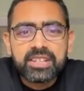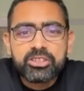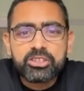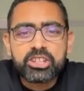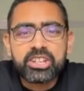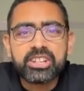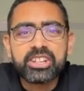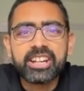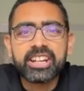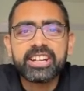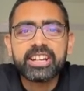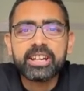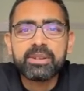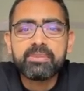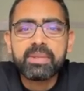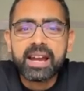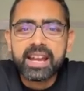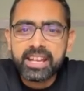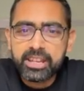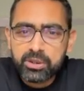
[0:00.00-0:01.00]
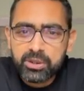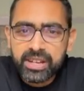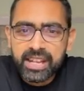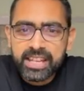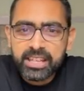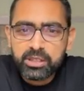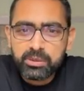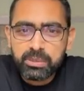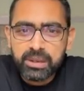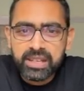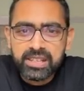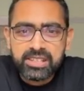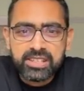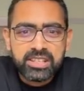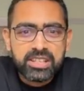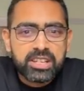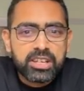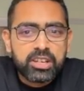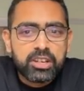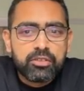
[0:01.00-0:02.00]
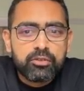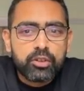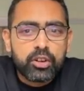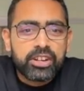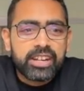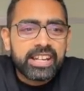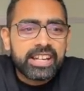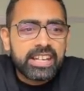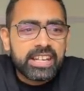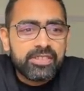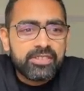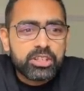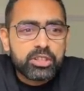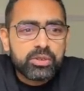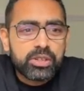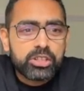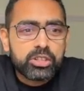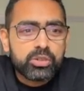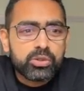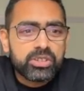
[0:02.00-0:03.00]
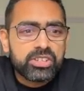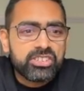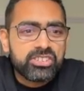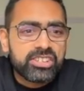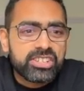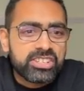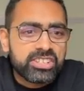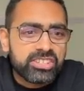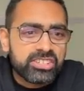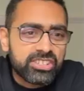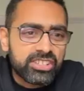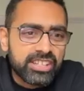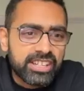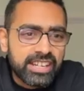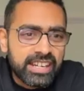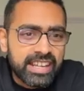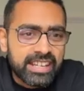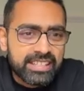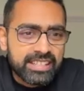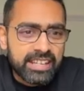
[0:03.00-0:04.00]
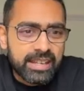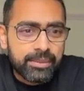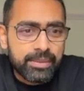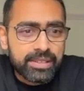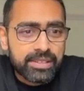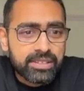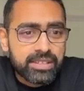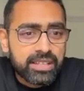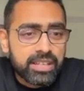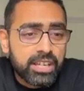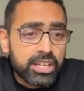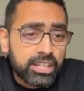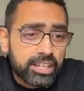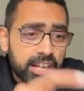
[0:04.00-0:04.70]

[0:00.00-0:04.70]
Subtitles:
generated by UDISE Plus for individual student registered in SDMS.